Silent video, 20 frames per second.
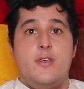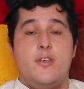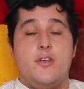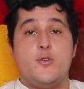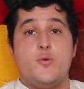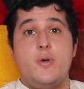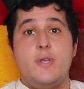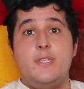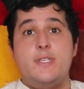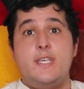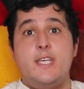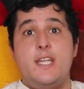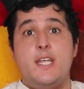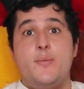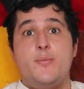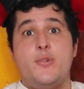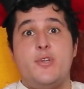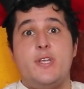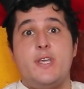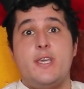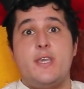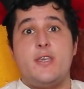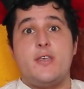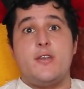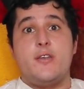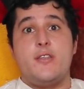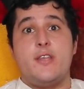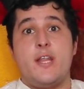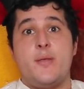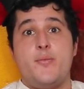There's one scene in
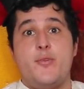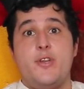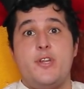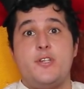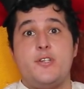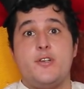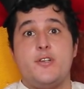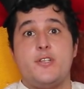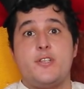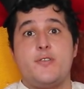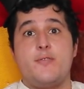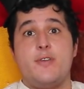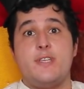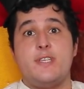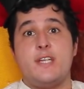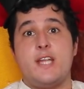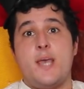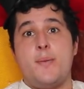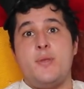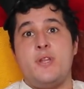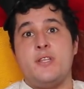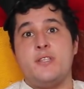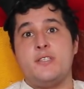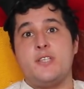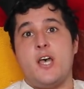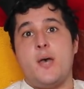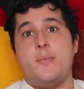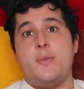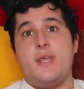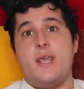particular that I'm pretty sure is the reason I'm an
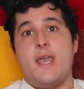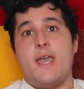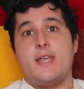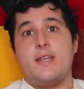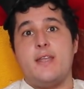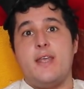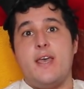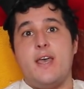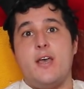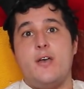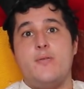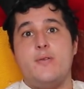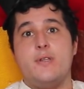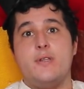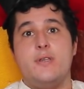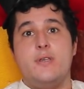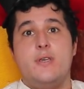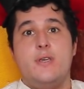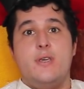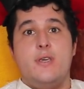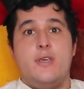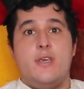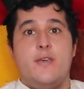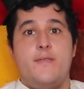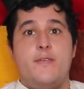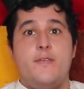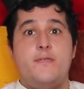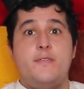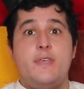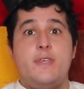insomniac now, and
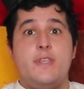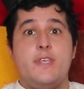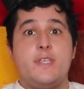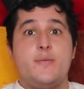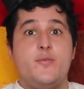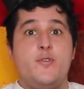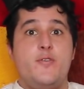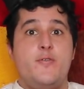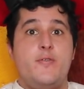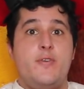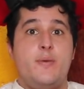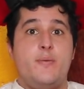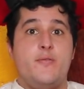if you've seen this movie